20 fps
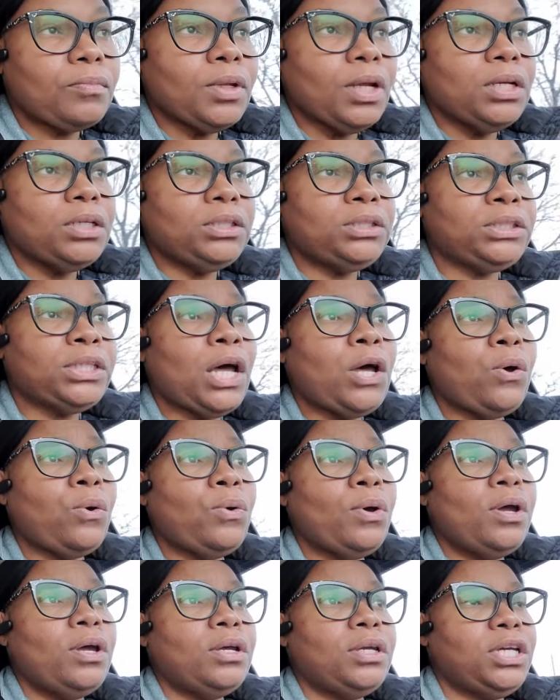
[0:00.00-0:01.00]
So
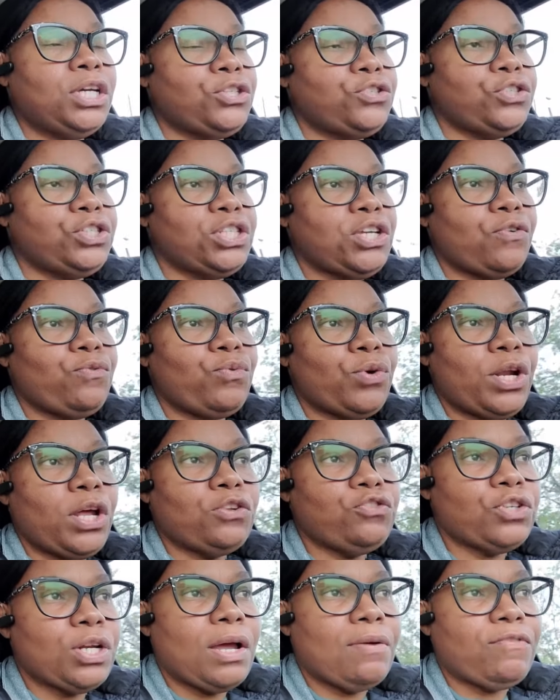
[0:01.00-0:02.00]
get yourself
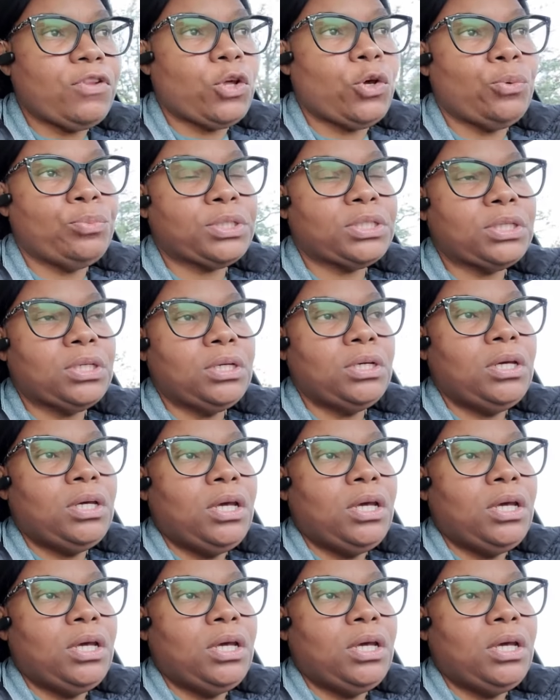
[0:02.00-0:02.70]
100 envelopes